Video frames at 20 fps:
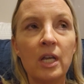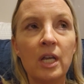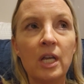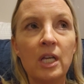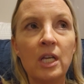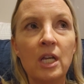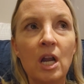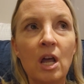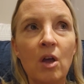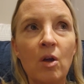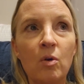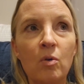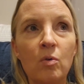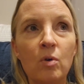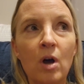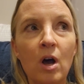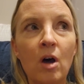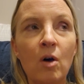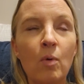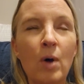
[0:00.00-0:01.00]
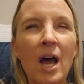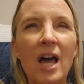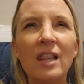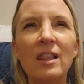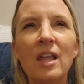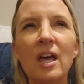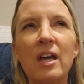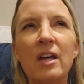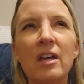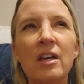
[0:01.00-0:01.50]
you know oh i
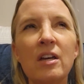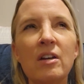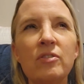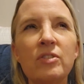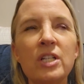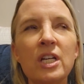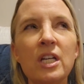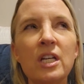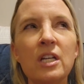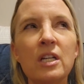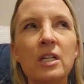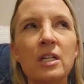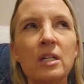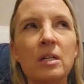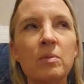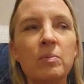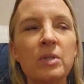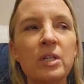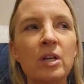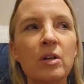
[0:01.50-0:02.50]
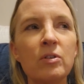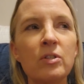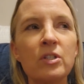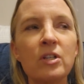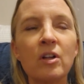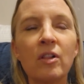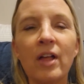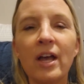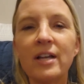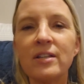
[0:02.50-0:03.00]
loved him you know it's a
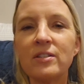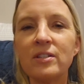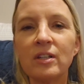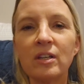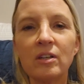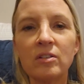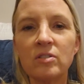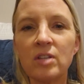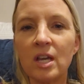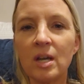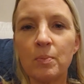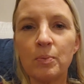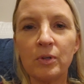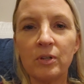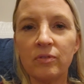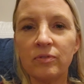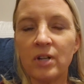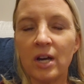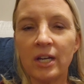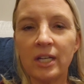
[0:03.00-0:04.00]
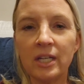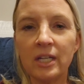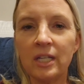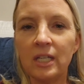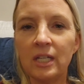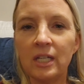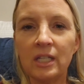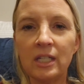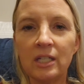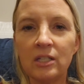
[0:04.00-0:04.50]
classic example of not
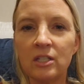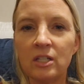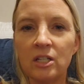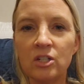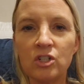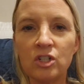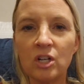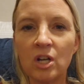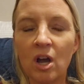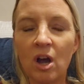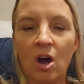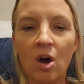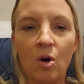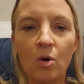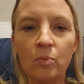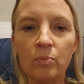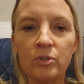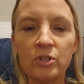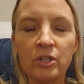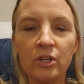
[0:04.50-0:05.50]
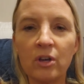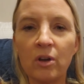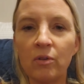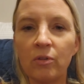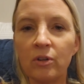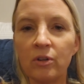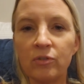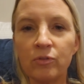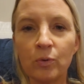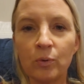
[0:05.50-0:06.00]
getting any attention at home so you go
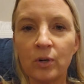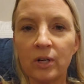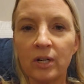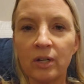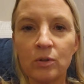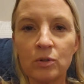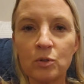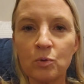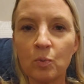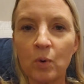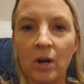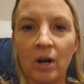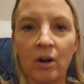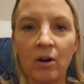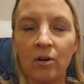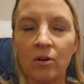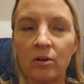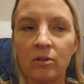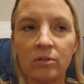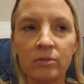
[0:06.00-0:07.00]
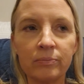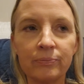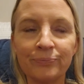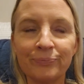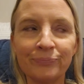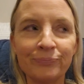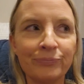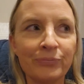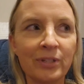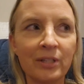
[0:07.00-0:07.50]
look for it elsewhere and
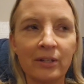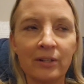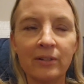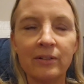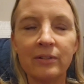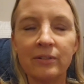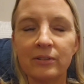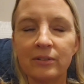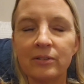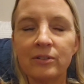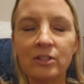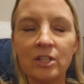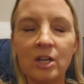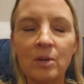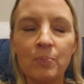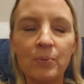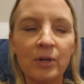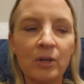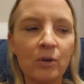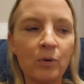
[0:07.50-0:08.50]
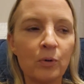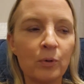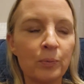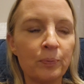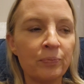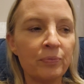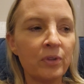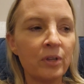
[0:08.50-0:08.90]
typical